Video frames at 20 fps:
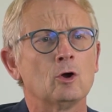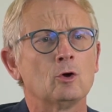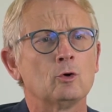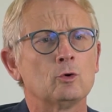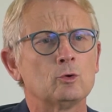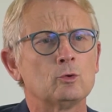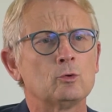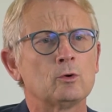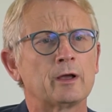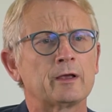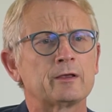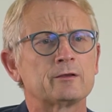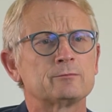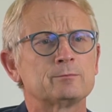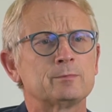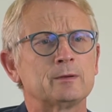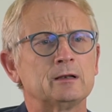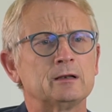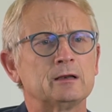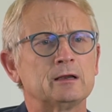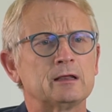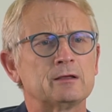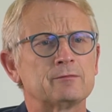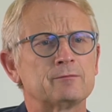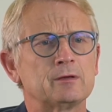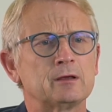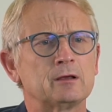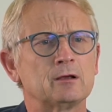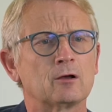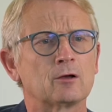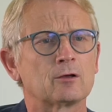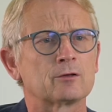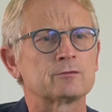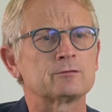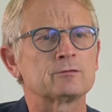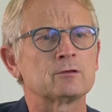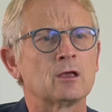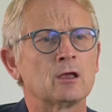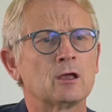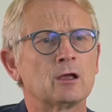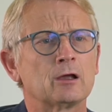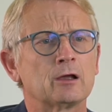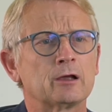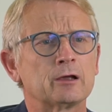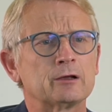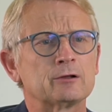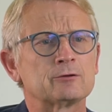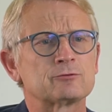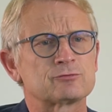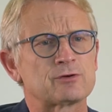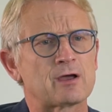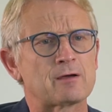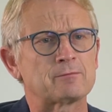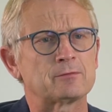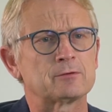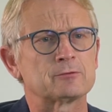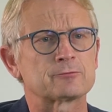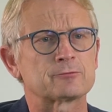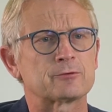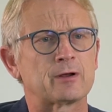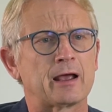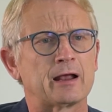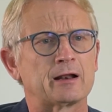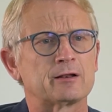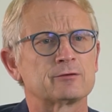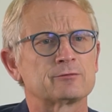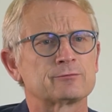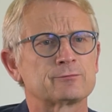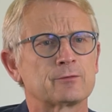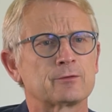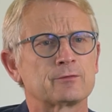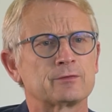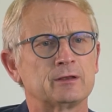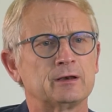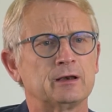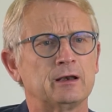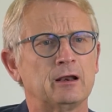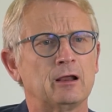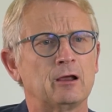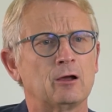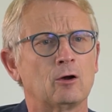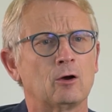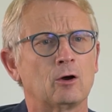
who has been giving us uh, travel grants for the